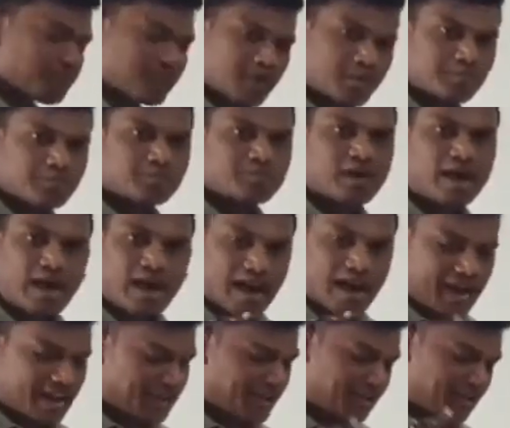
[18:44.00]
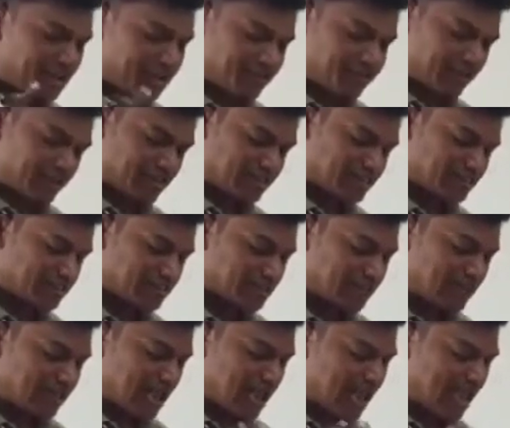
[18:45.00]
from eye defect
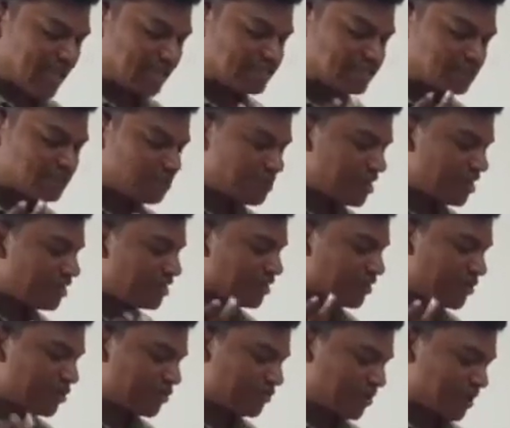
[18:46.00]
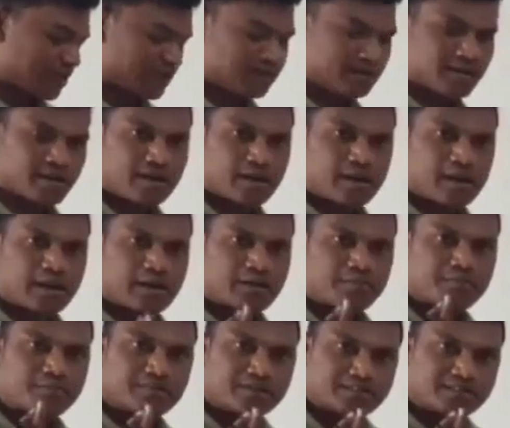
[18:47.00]
has been given a
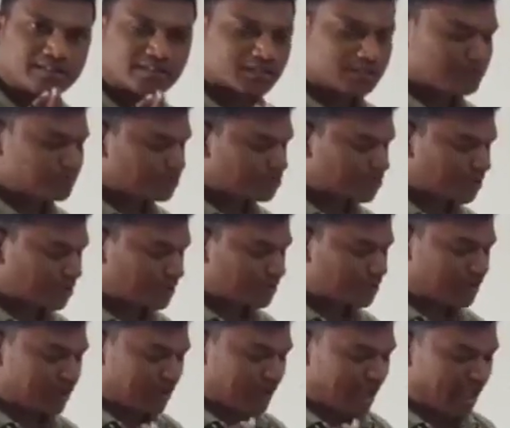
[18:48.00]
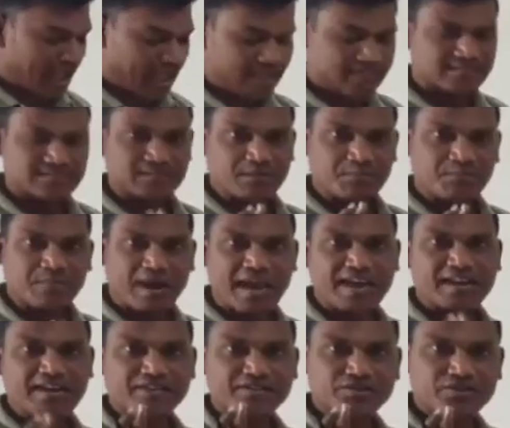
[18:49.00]
prescription as
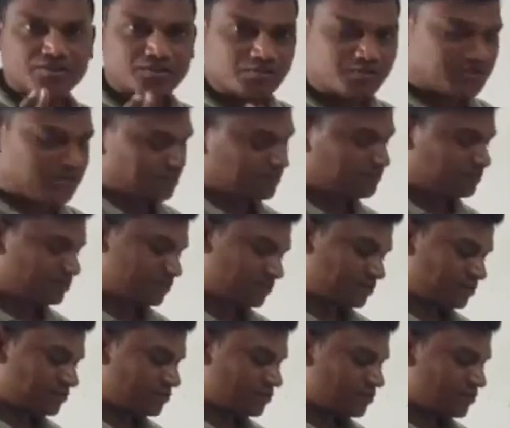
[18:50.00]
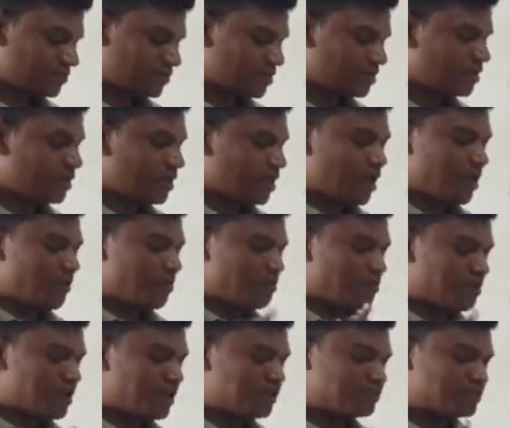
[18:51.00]
-2D.
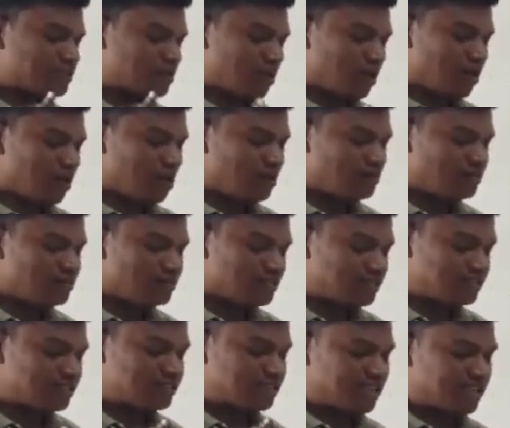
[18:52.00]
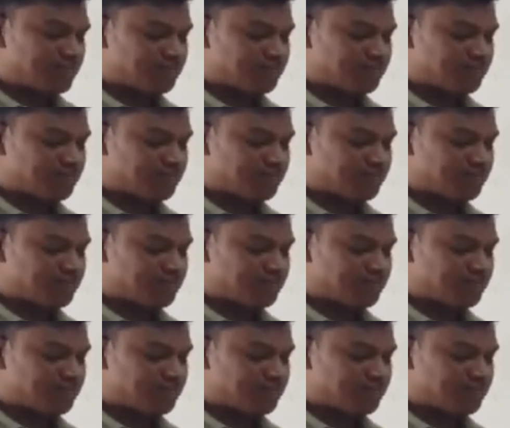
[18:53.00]
Based on this